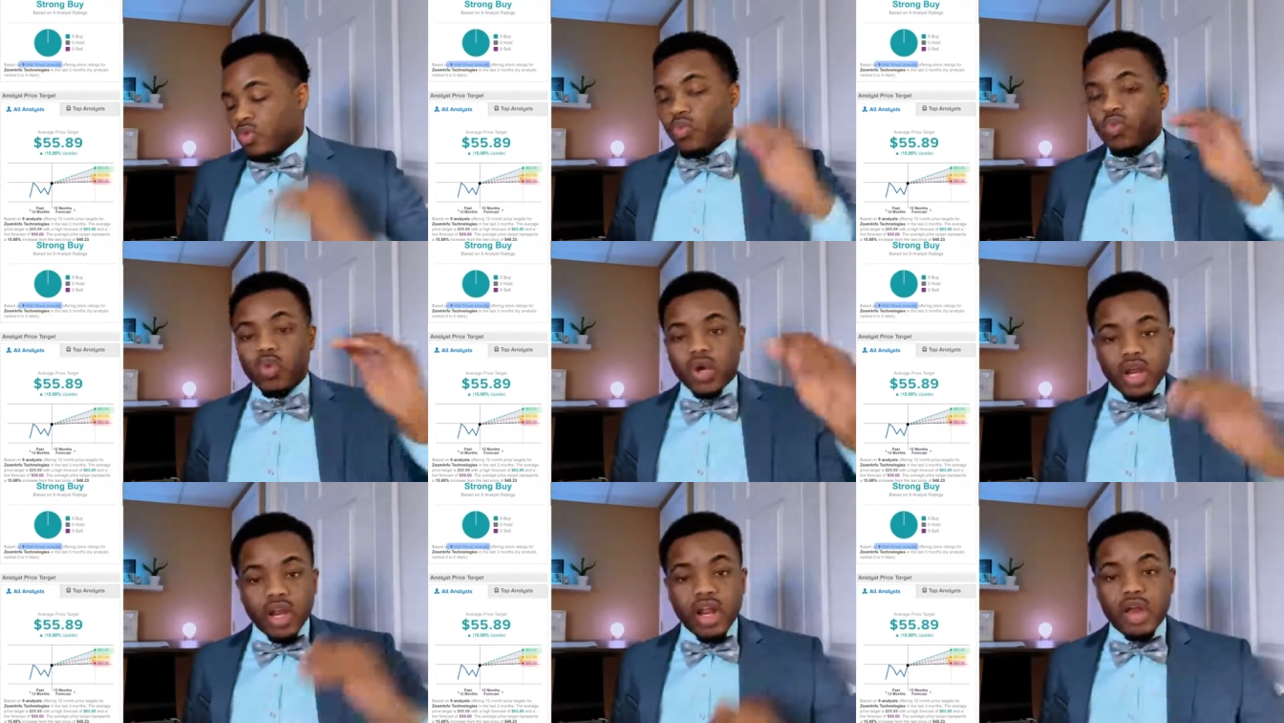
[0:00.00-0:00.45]

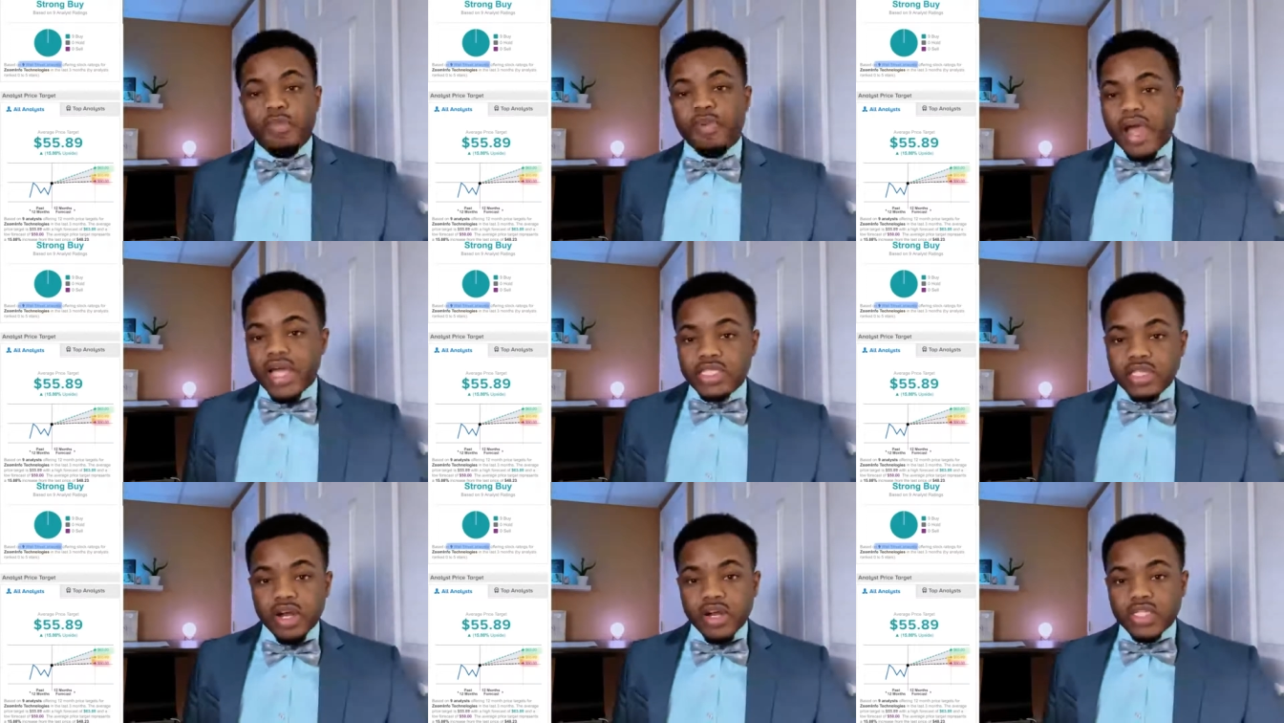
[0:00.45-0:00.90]
What are their
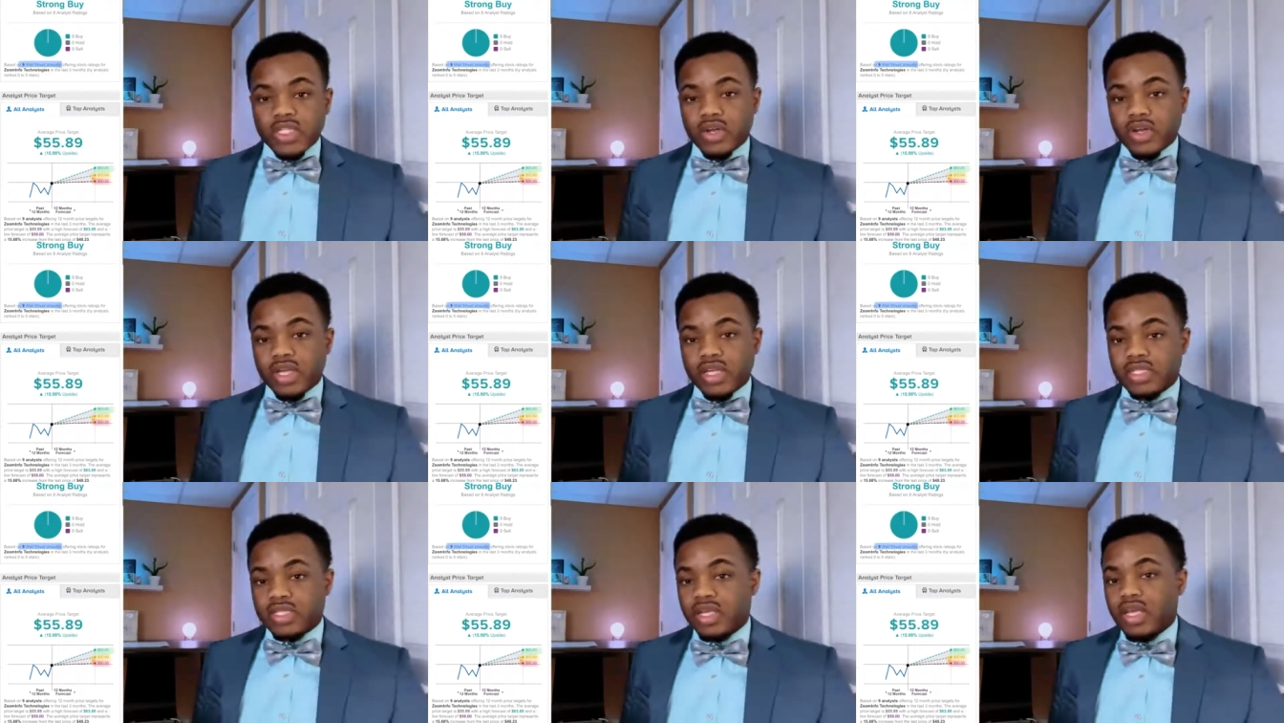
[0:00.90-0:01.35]
price targets on
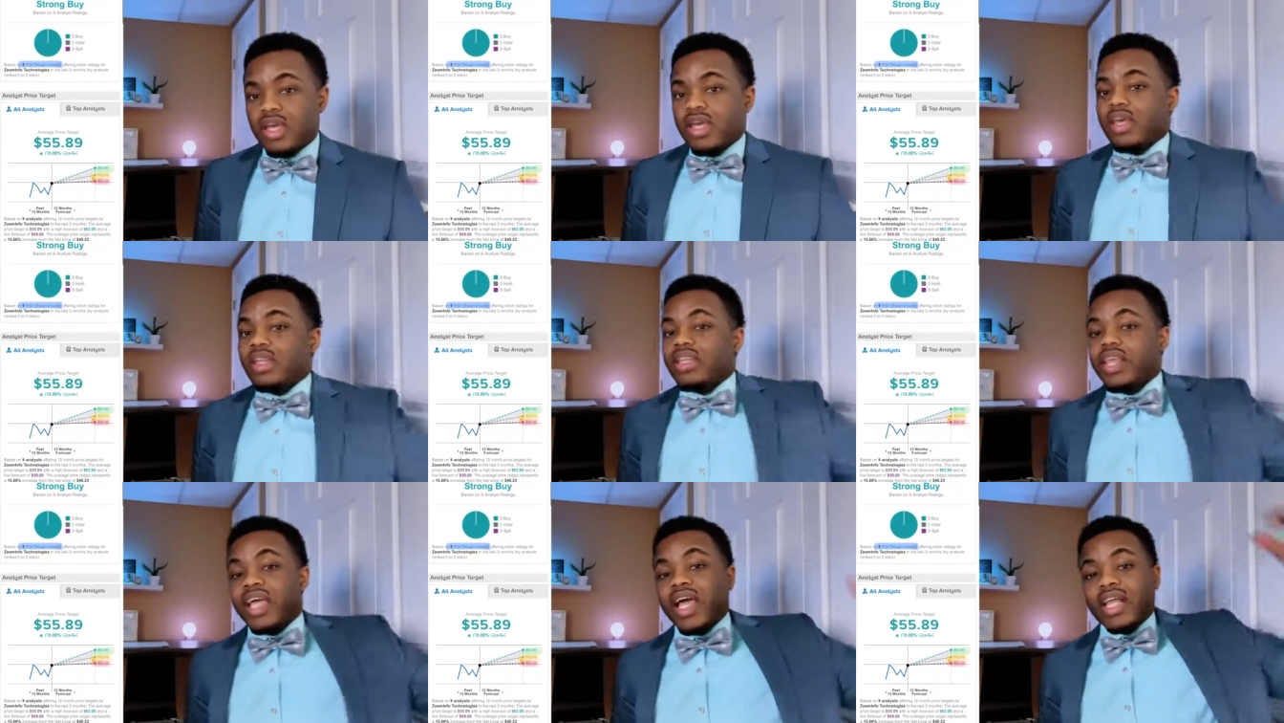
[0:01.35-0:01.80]
this?
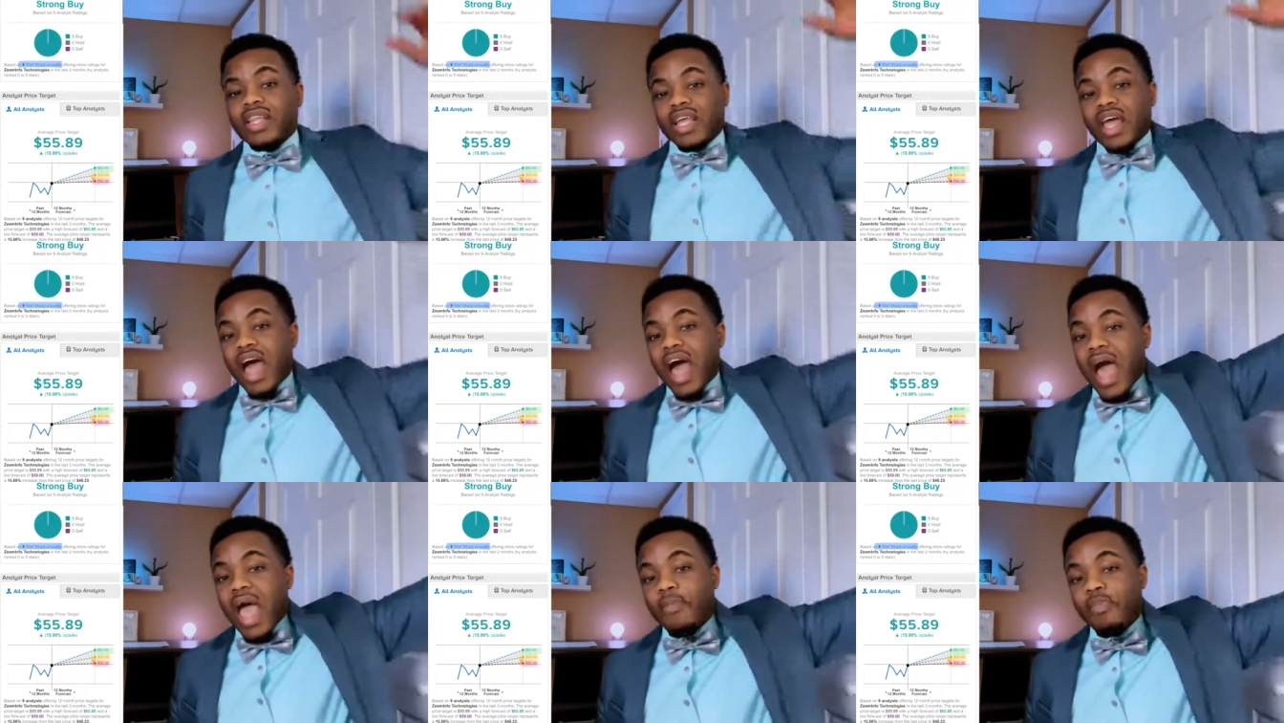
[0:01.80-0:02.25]
They got the
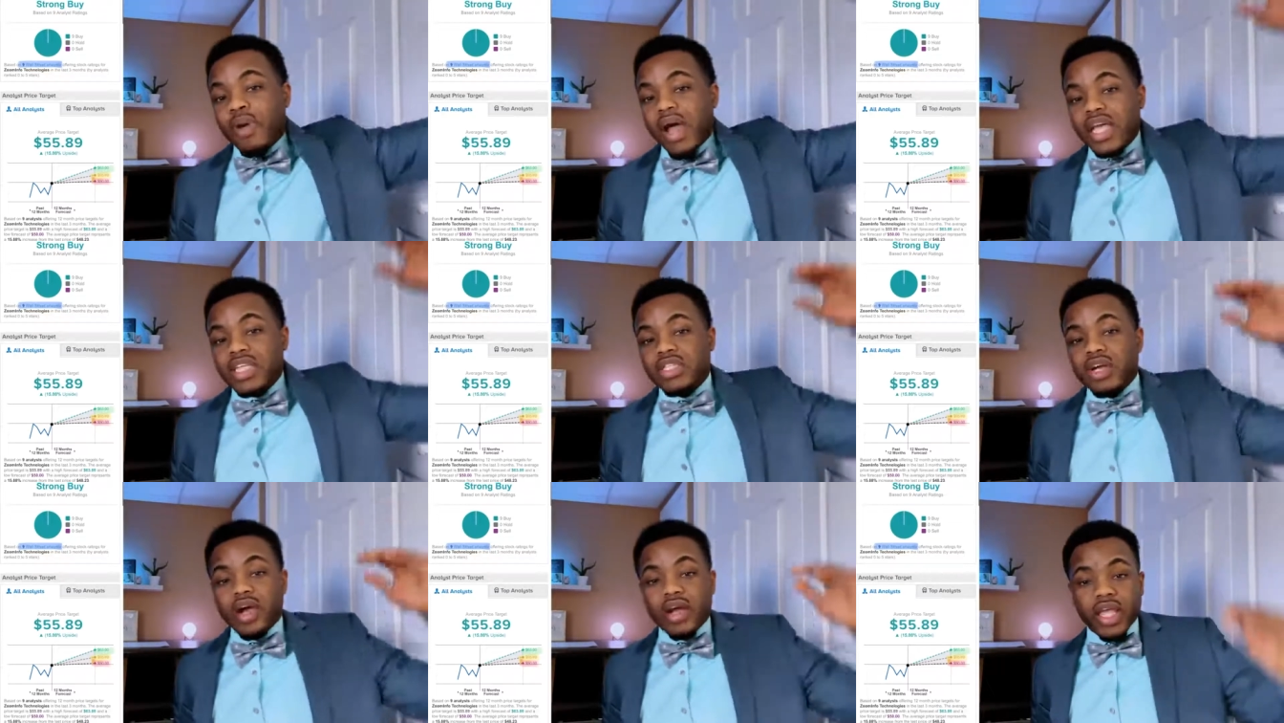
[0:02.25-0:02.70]
high
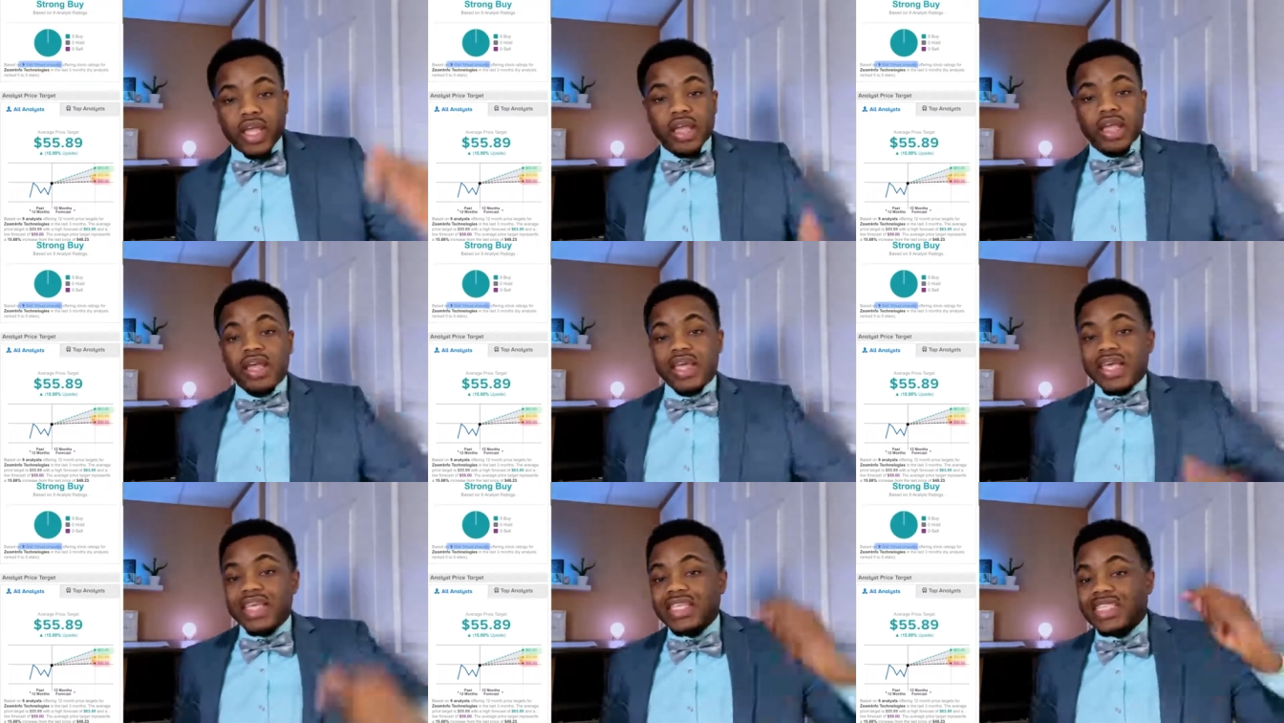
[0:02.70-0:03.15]
price target,
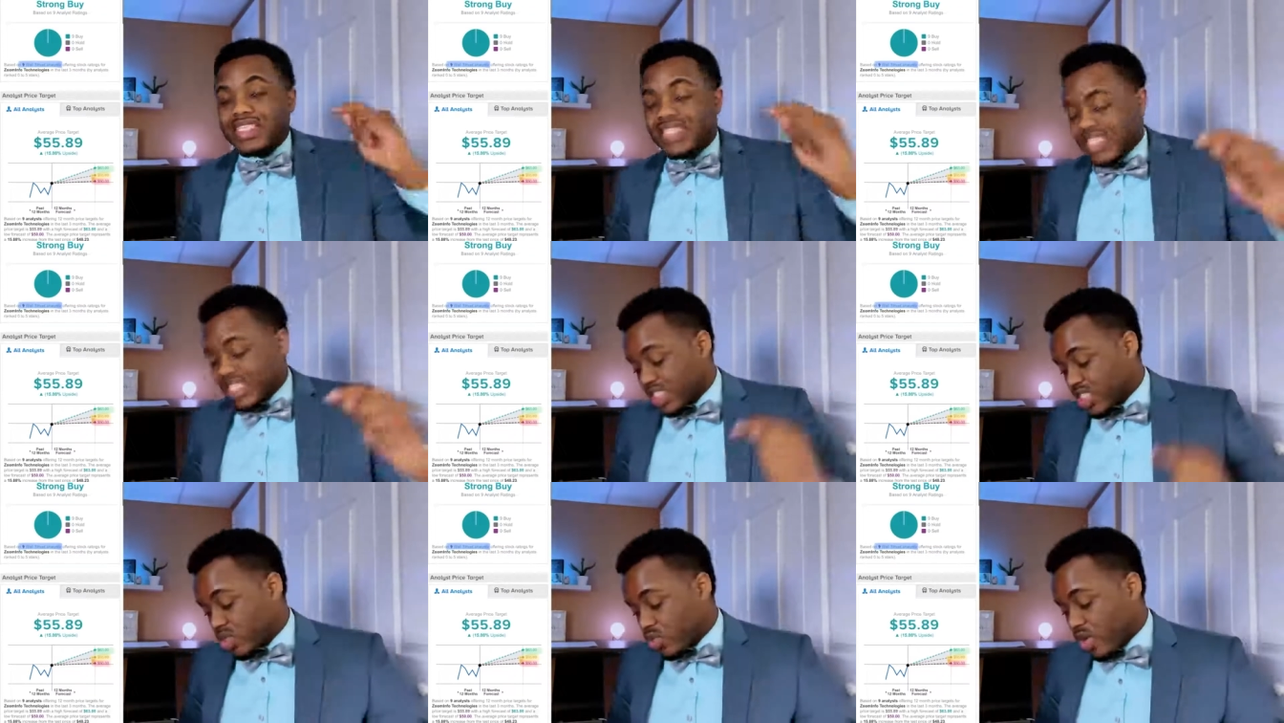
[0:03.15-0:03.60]
it's
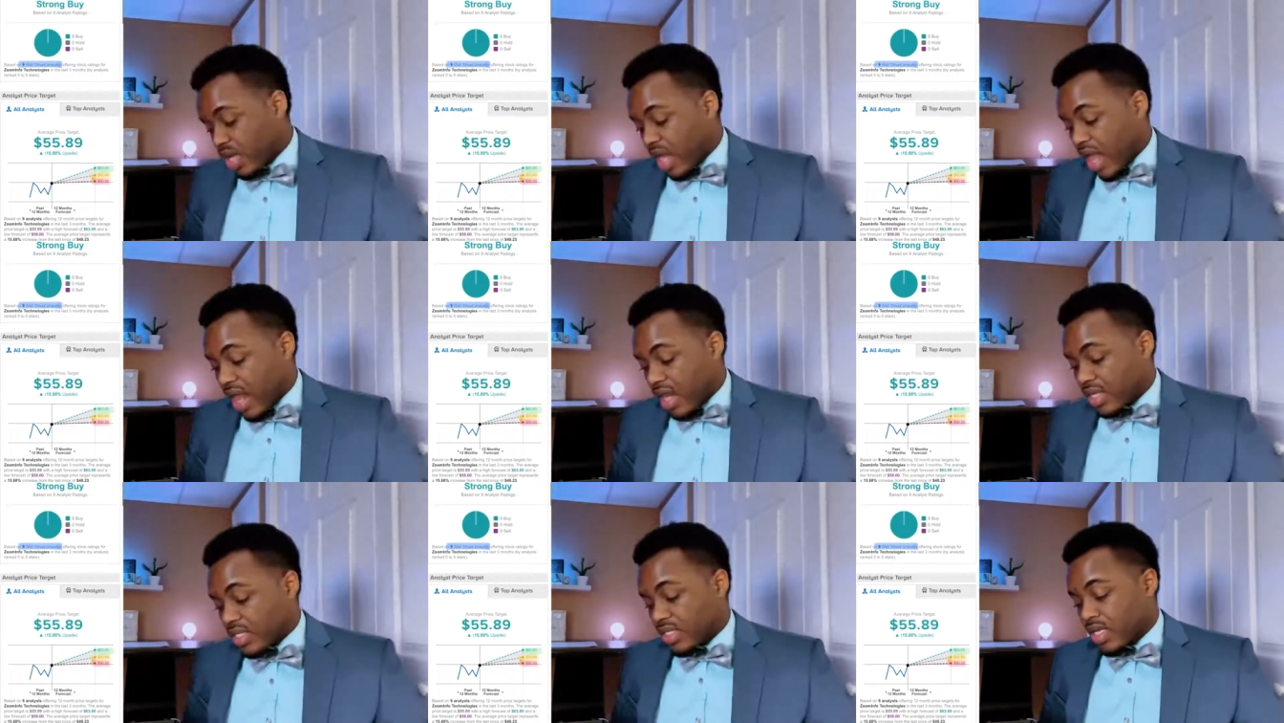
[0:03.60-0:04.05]

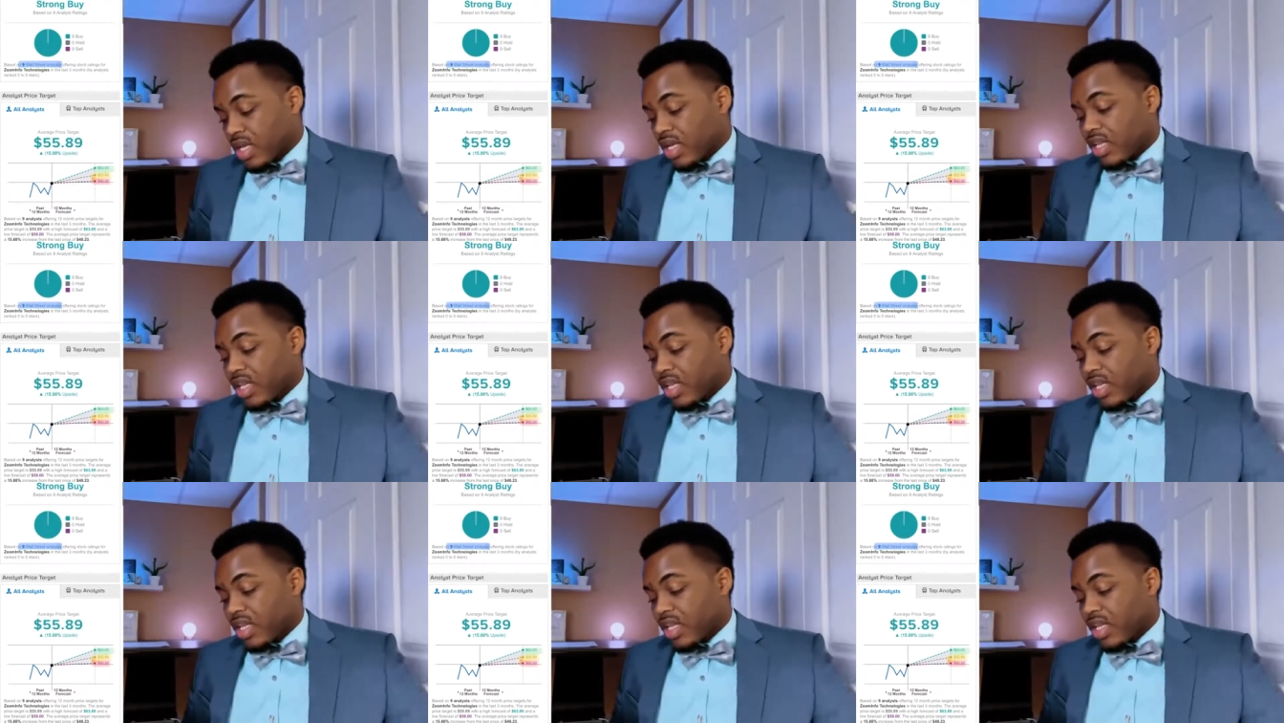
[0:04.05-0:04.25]
$63.